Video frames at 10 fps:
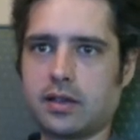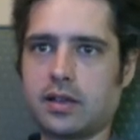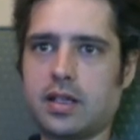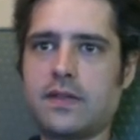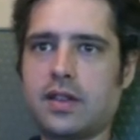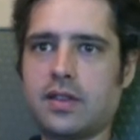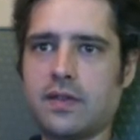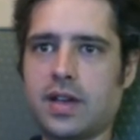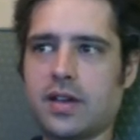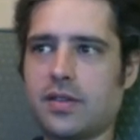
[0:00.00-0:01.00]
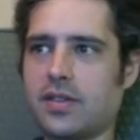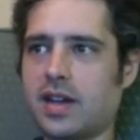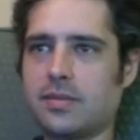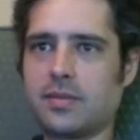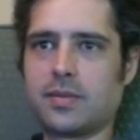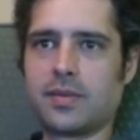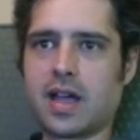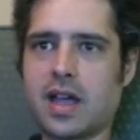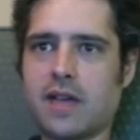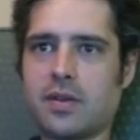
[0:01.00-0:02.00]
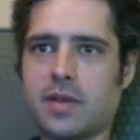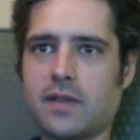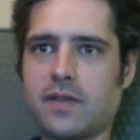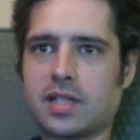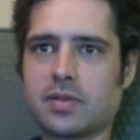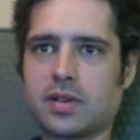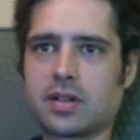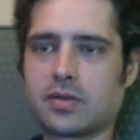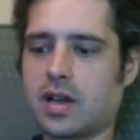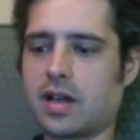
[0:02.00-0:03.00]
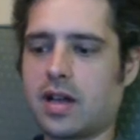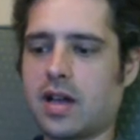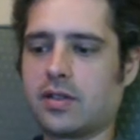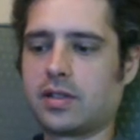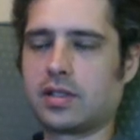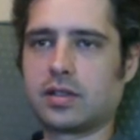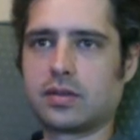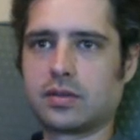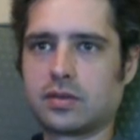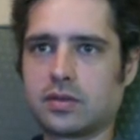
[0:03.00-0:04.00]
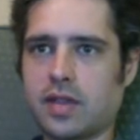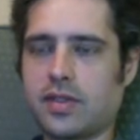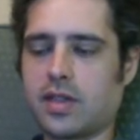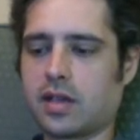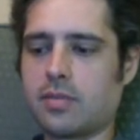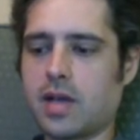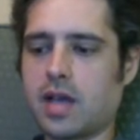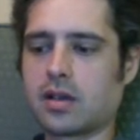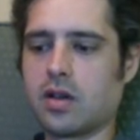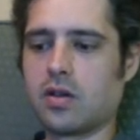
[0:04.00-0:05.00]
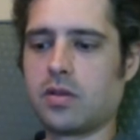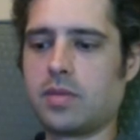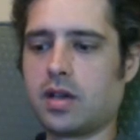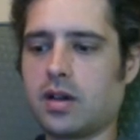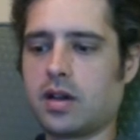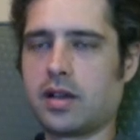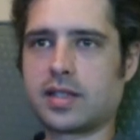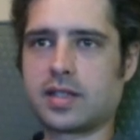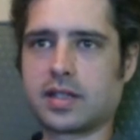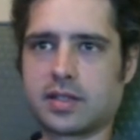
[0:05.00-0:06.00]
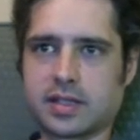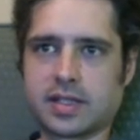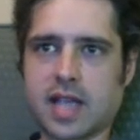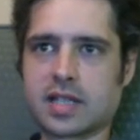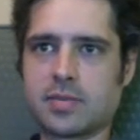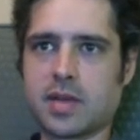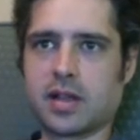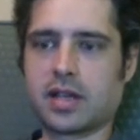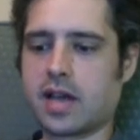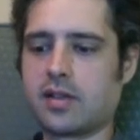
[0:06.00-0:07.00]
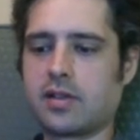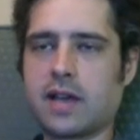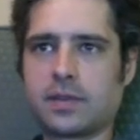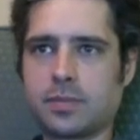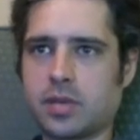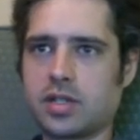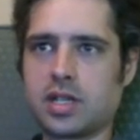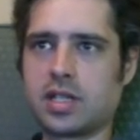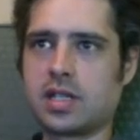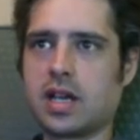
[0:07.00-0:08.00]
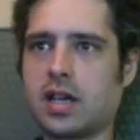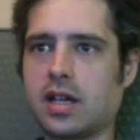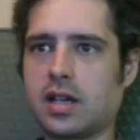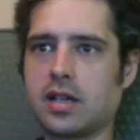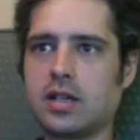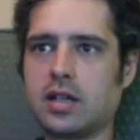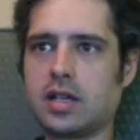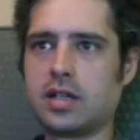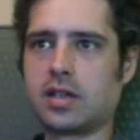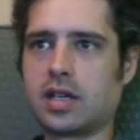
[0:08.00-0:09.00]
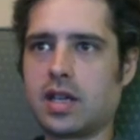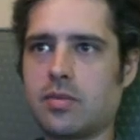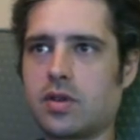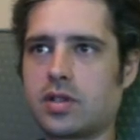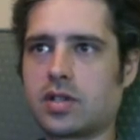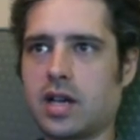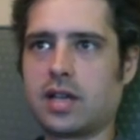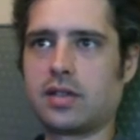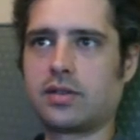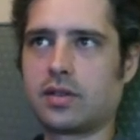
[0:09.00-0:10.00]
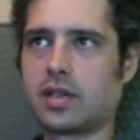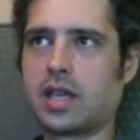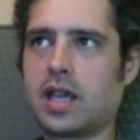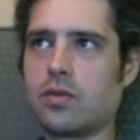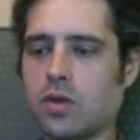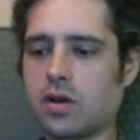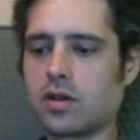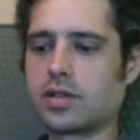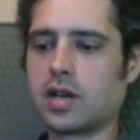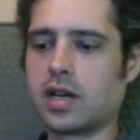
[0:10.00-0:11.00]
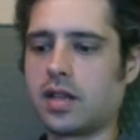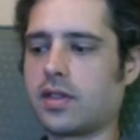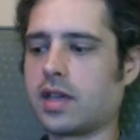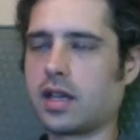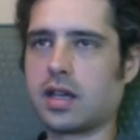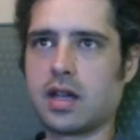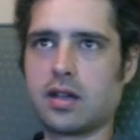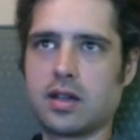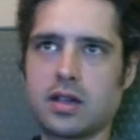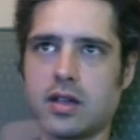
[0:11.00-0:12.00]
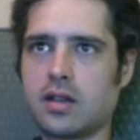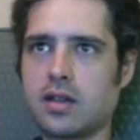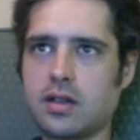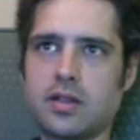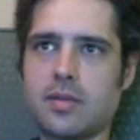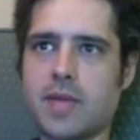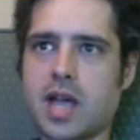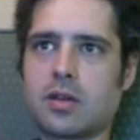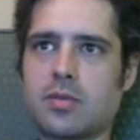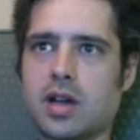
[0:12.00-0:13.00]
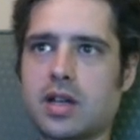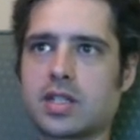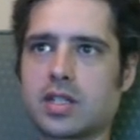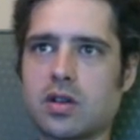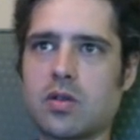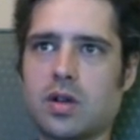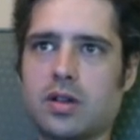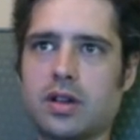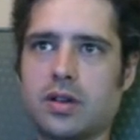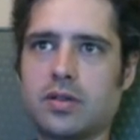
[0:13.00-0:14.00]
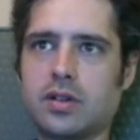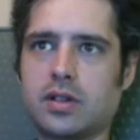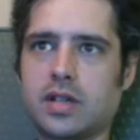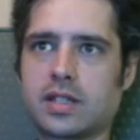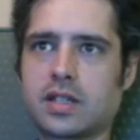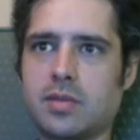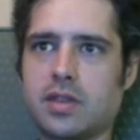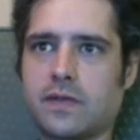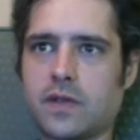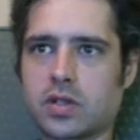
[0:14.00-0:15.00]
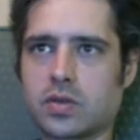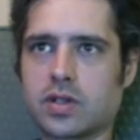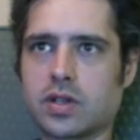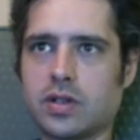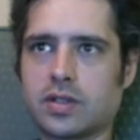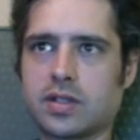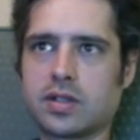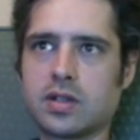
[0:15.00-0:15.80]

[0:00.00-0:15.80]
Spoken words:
Even in the video that I have on my Facebook right now, I think Back O Beyond, that's the exact spelling. I don't have to put GTA into the keyboards or any keywords or anything. The Back O Beyond is so well known, it's going to be the first results.